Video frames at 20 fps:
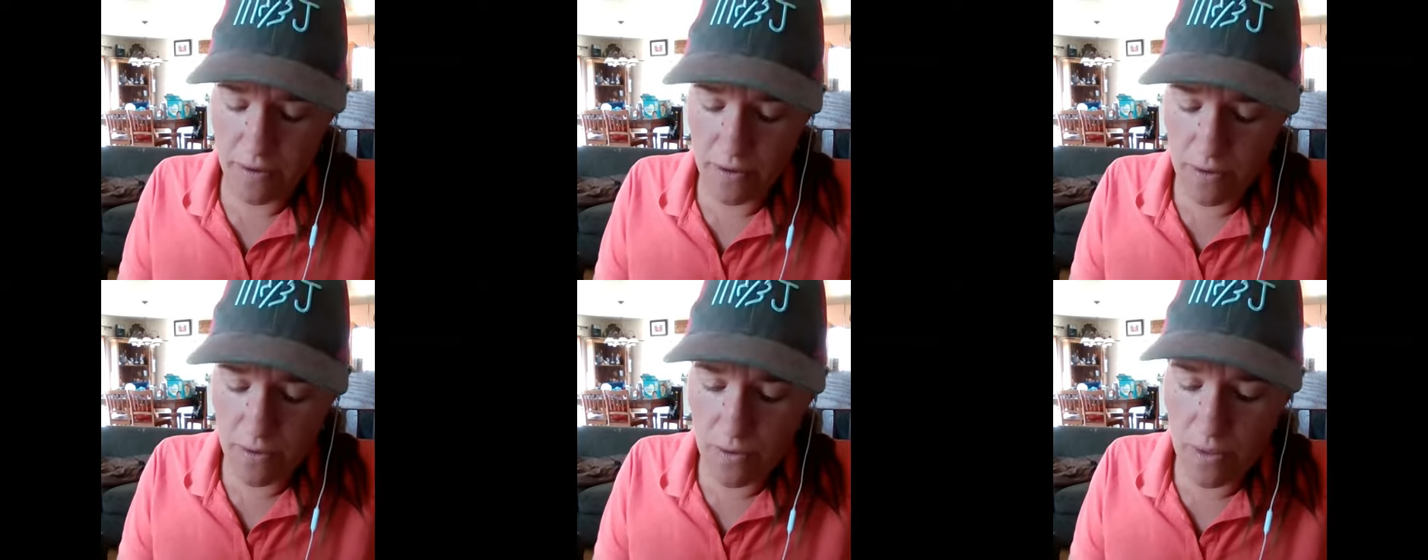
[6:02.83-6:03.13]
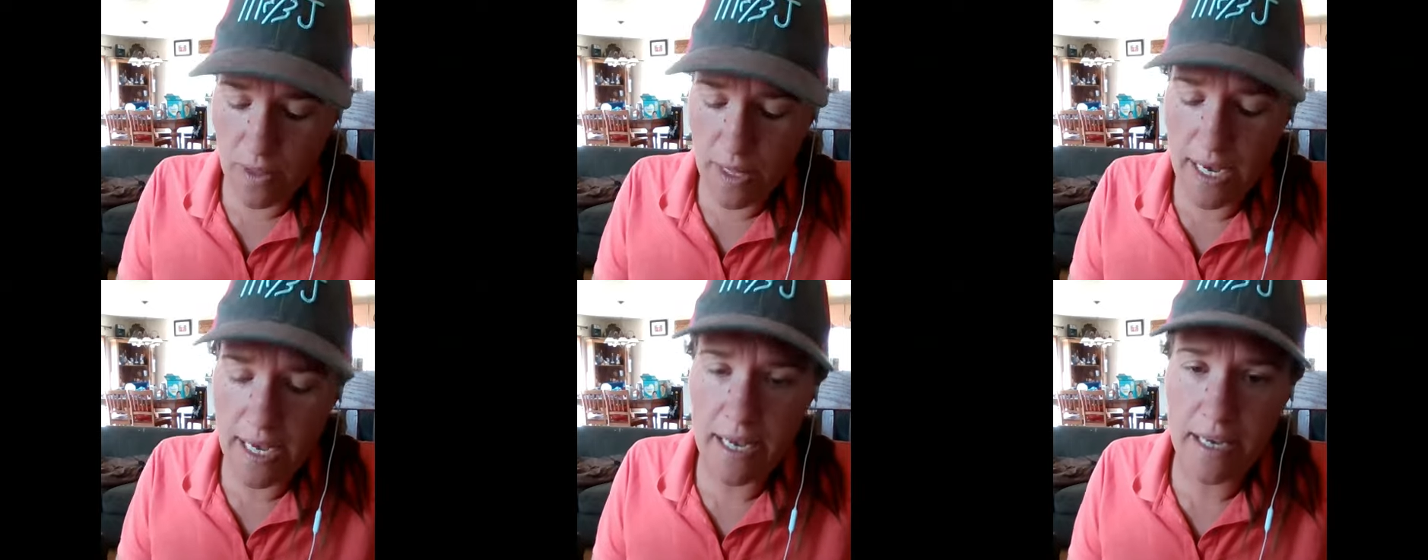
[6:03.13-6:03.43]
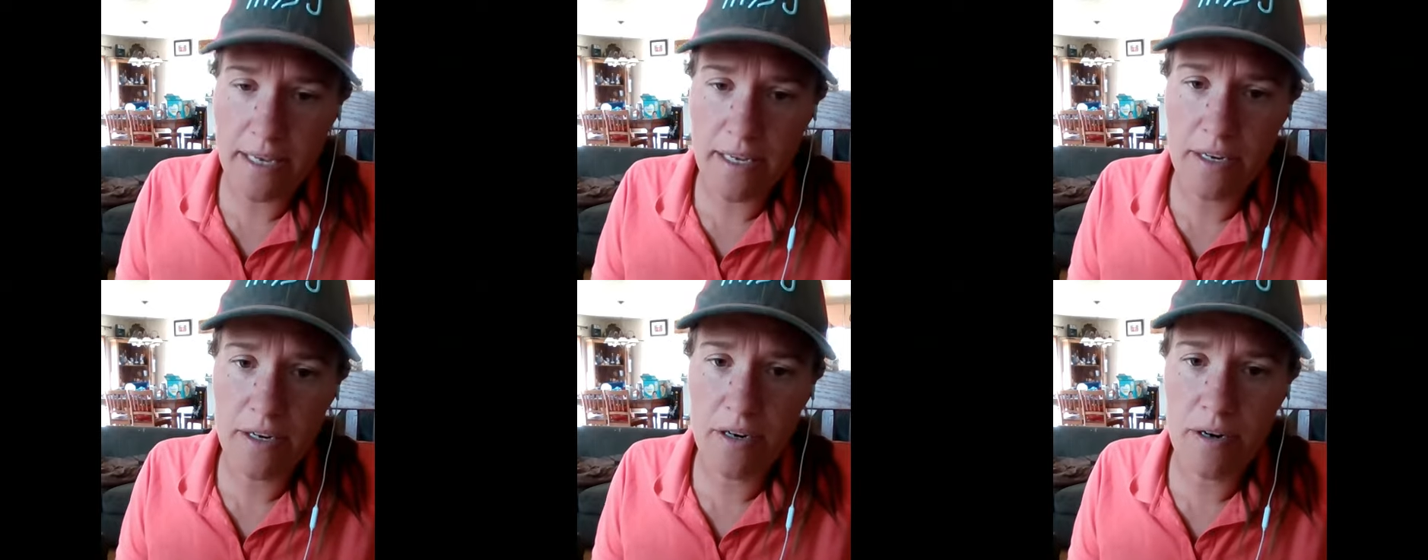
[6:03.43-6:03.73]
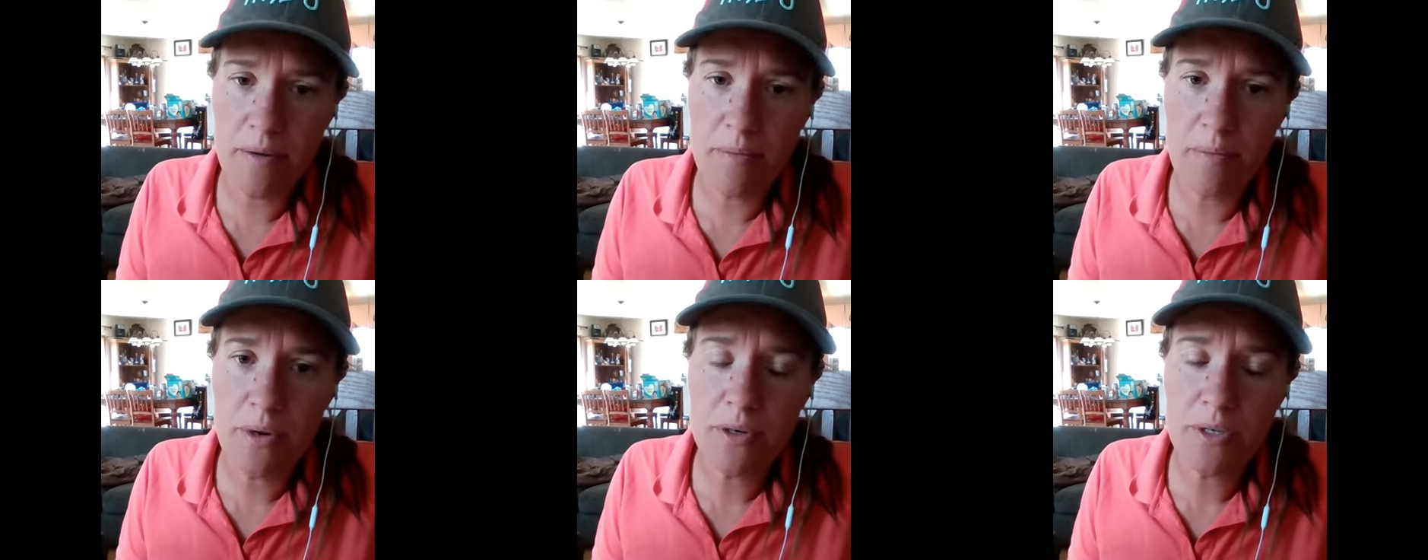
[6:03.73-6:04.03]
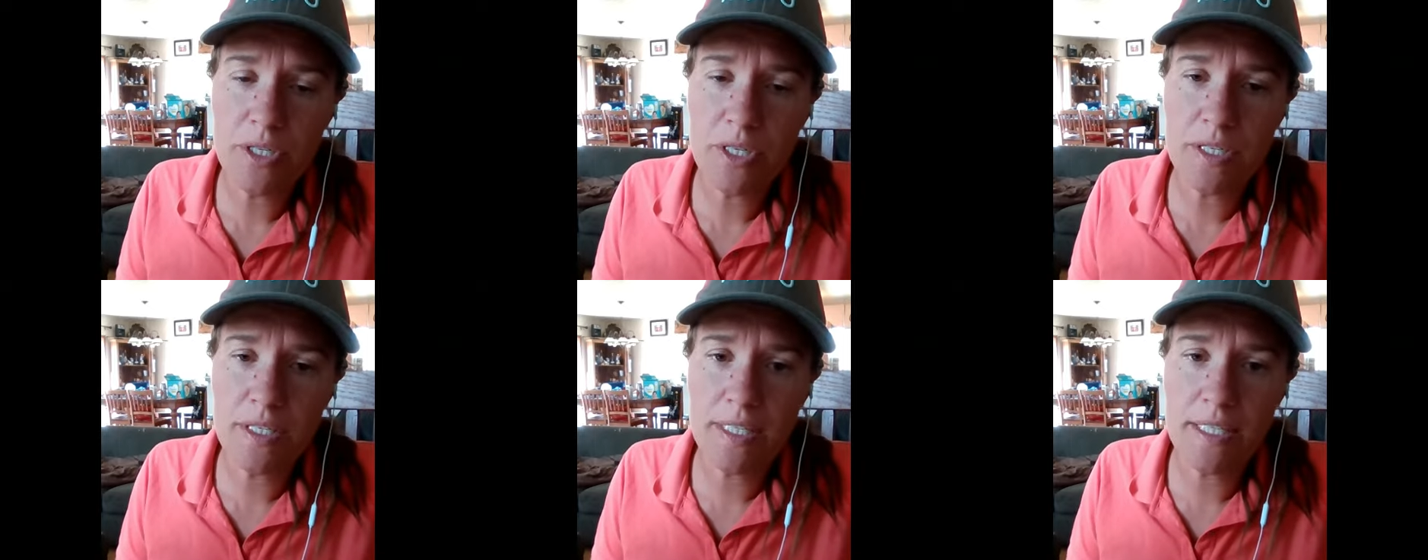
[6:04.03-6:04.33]
you let your
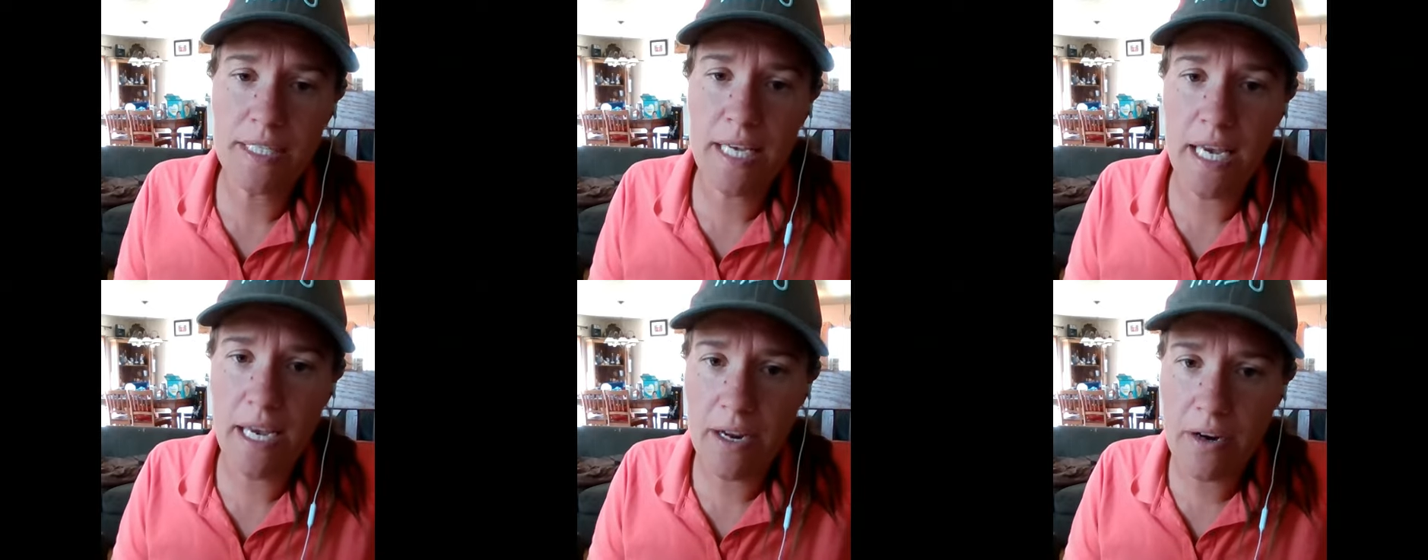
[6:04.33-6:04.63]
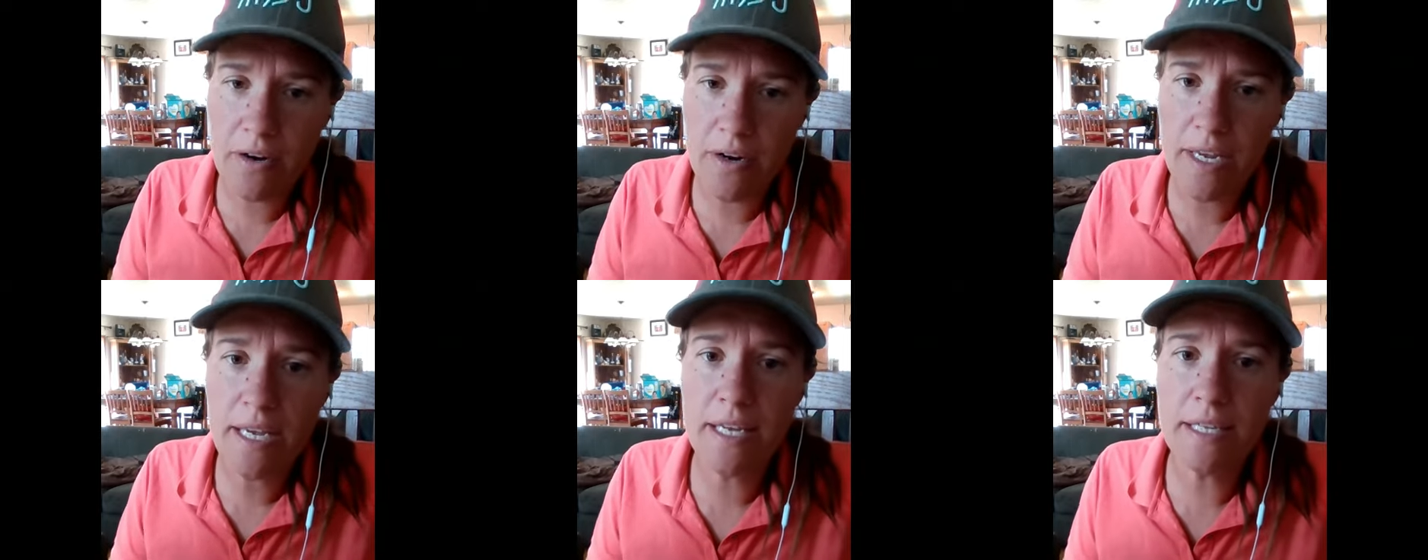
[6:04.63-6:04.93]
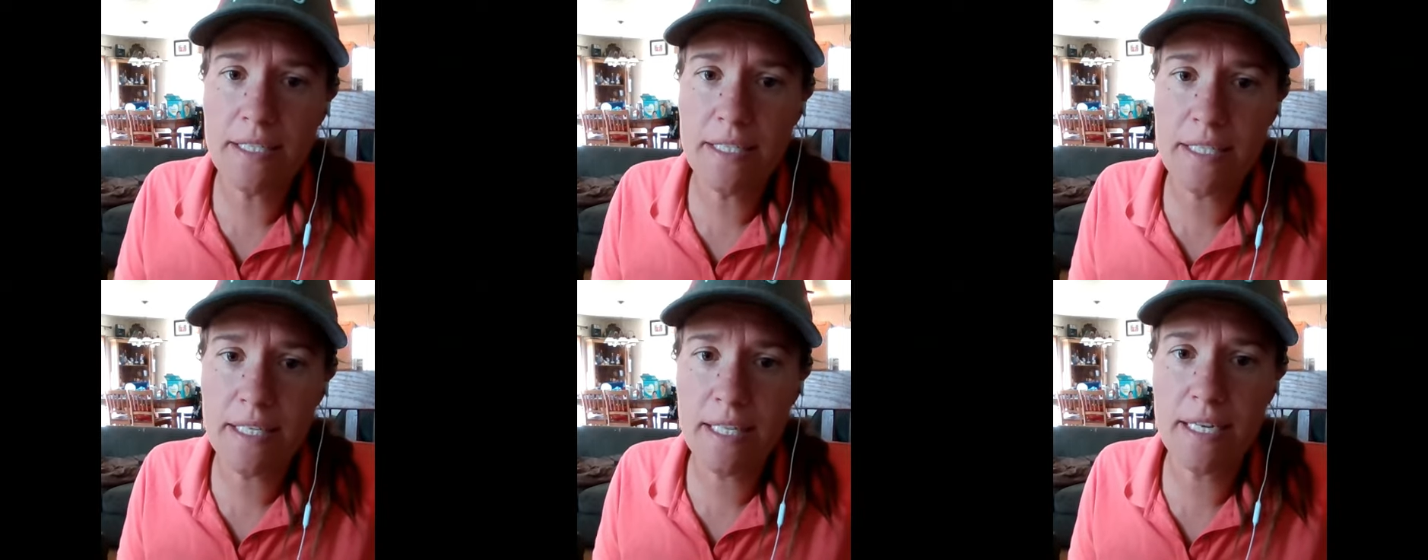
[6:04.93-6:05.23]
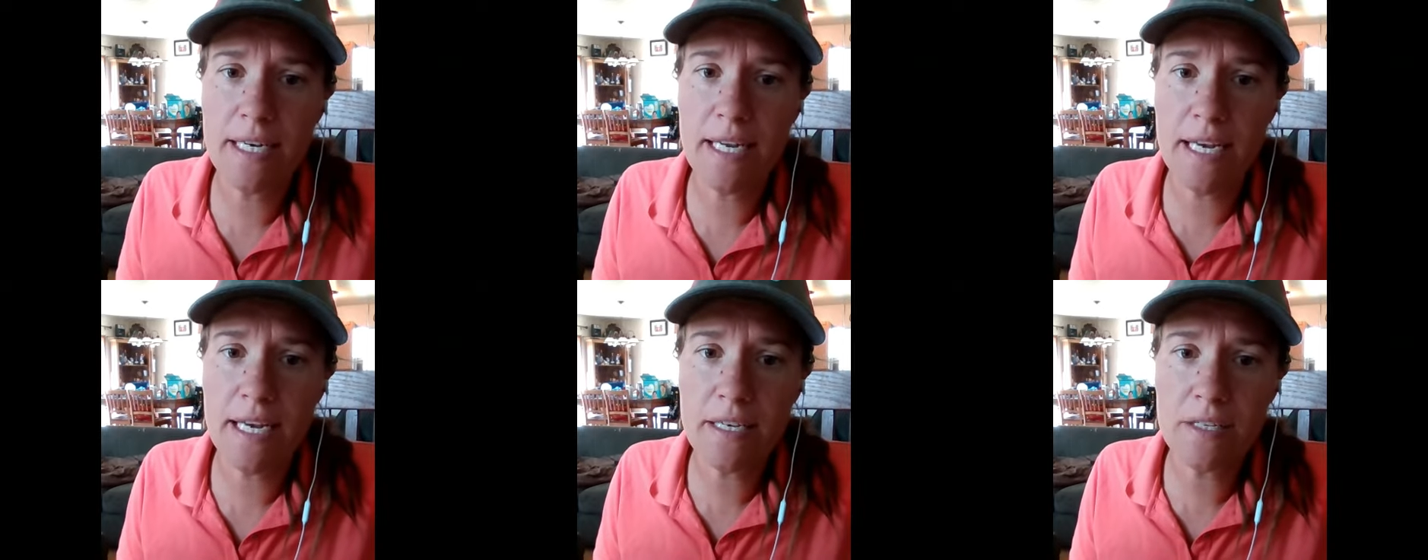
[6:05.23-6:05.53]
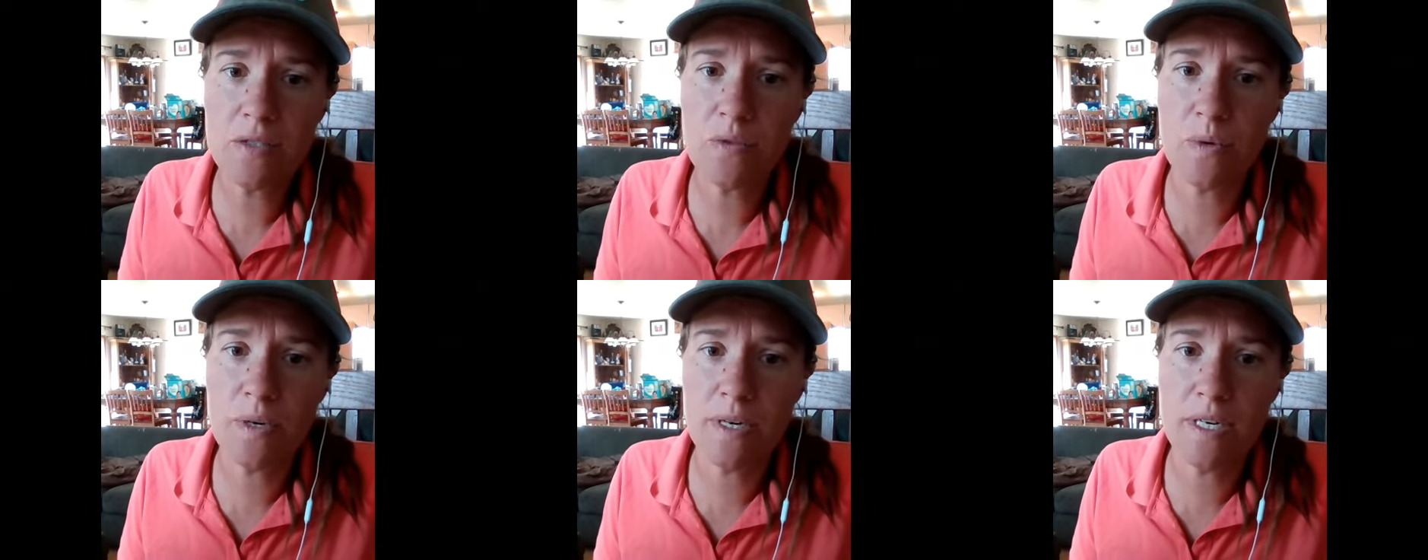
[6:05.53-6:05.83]
emotions carry into the
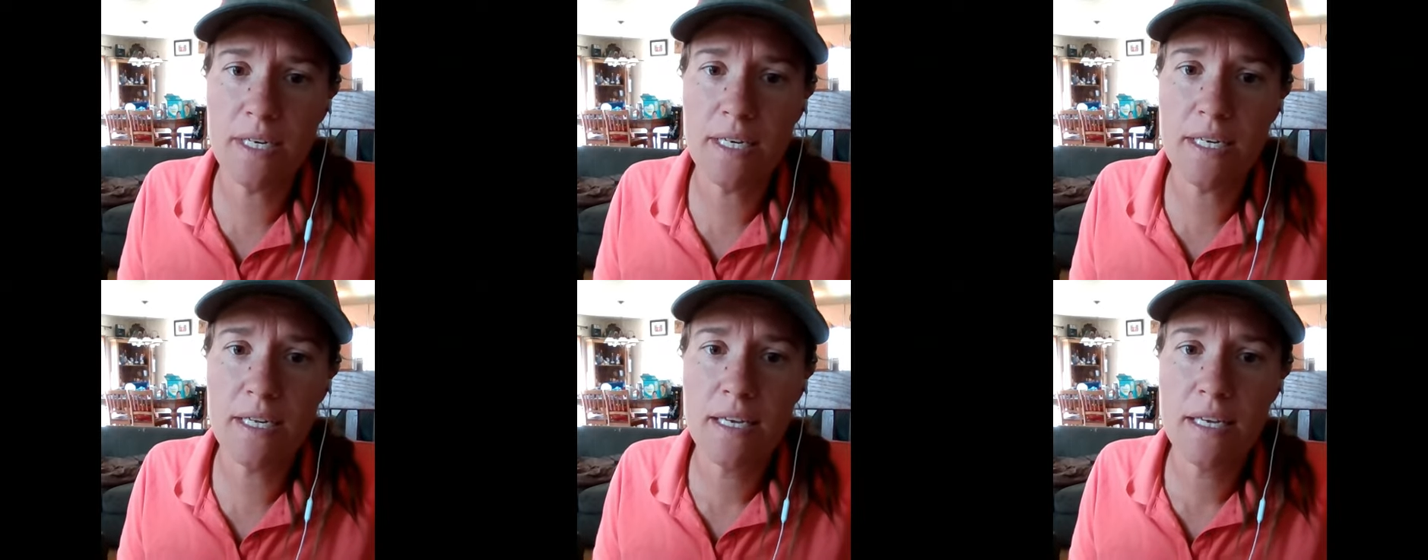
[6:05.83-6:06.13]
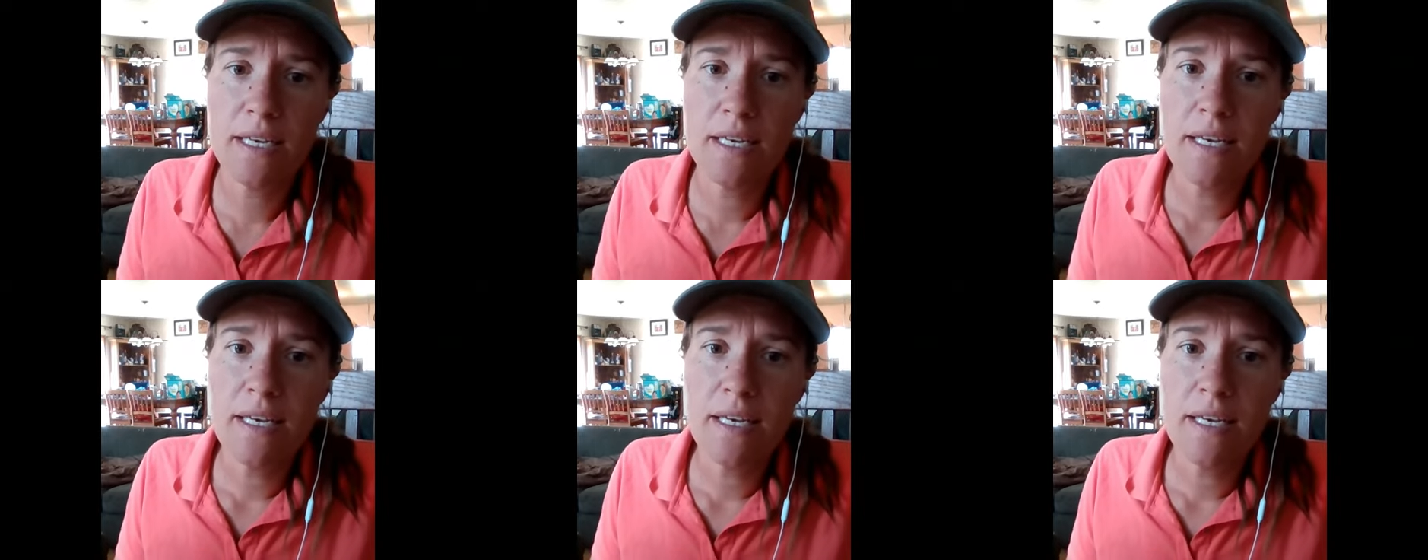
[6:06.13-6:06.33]
next one